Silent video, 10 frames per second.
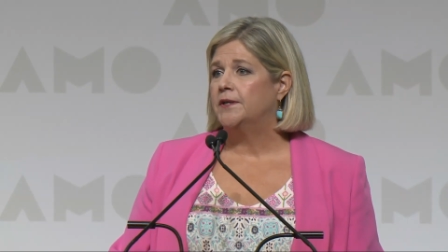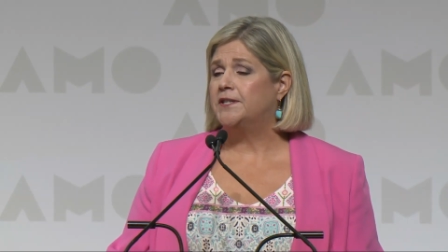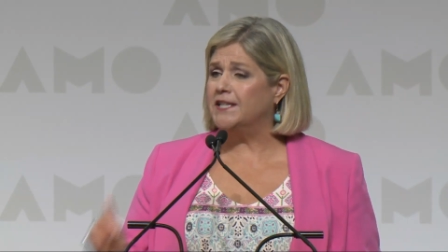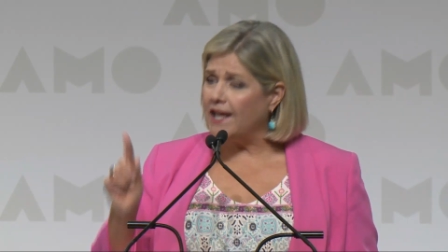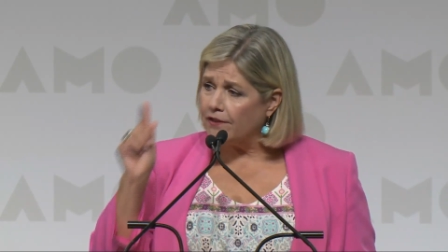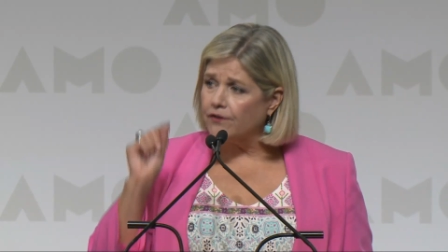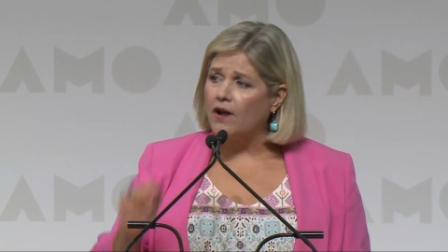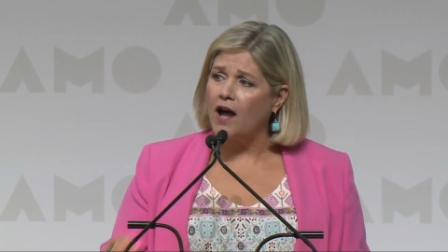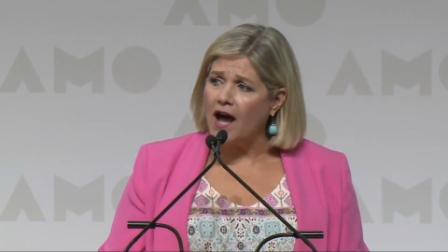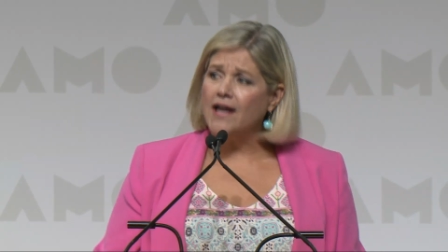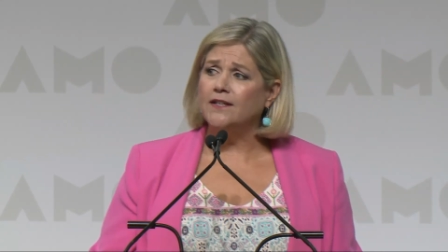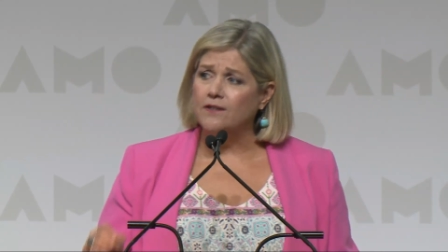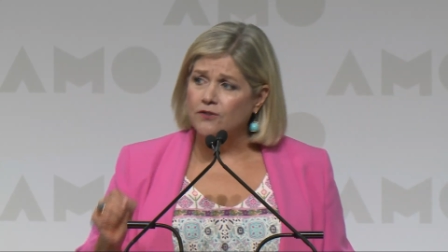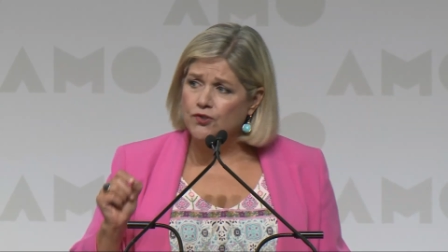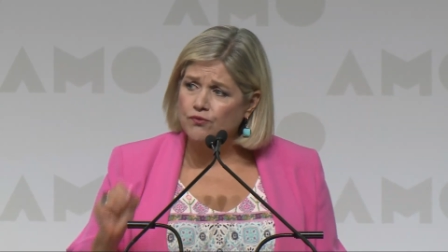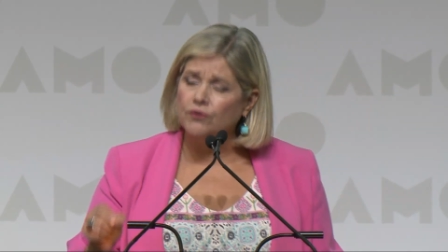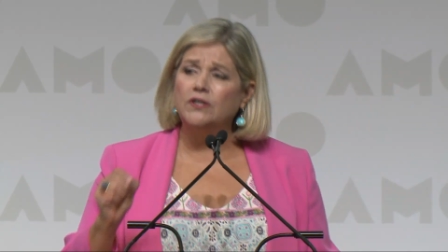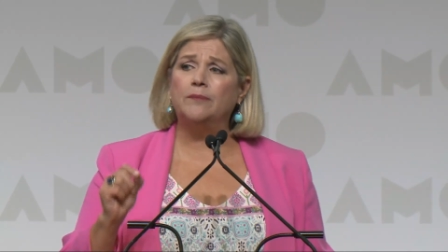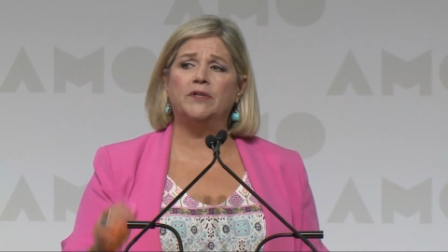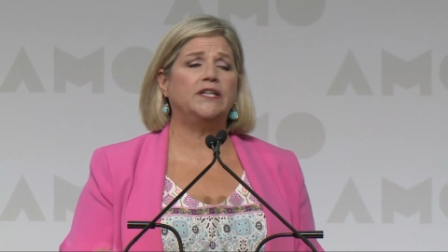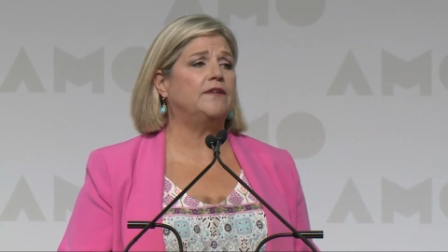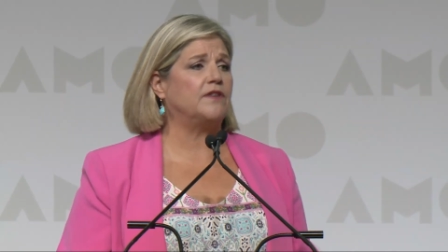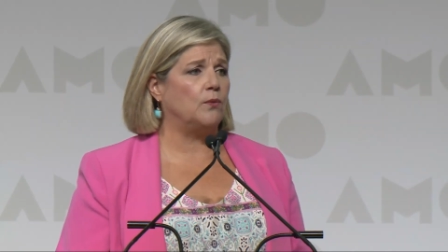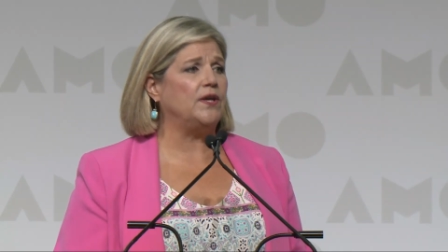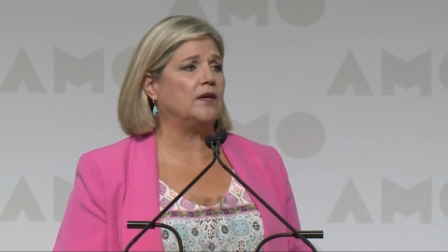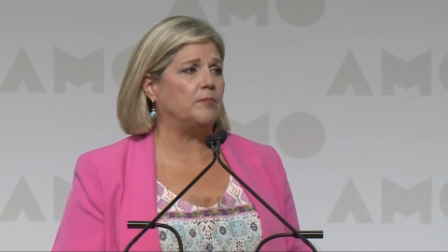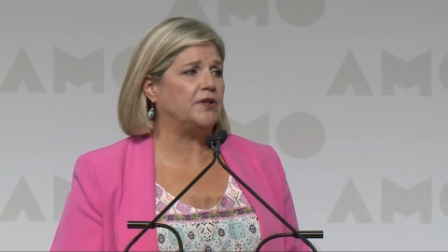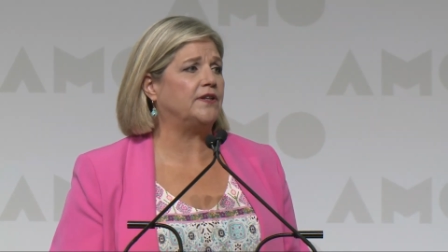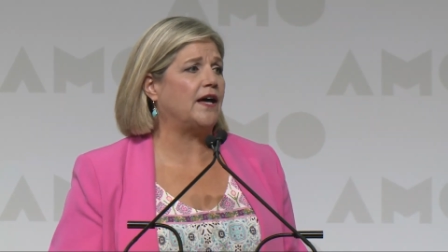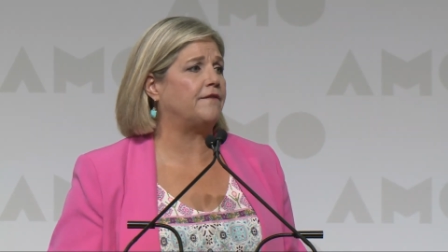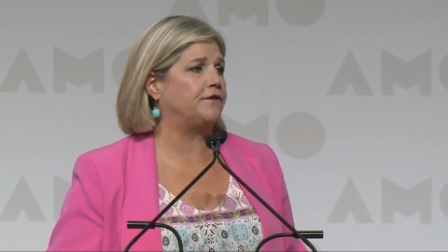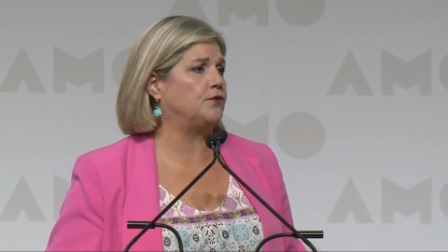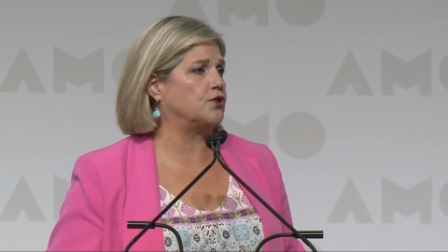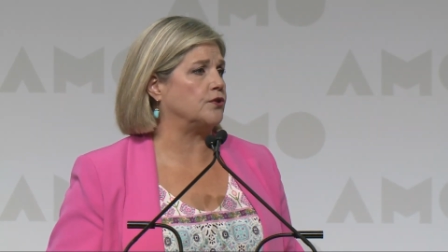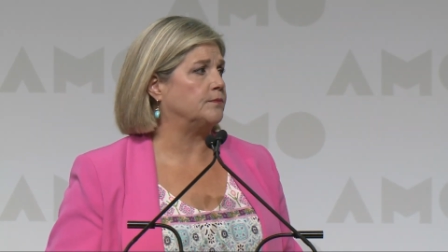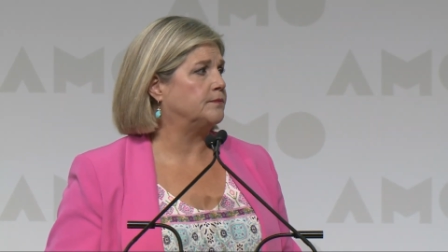Together, I truly believe that we can build that future.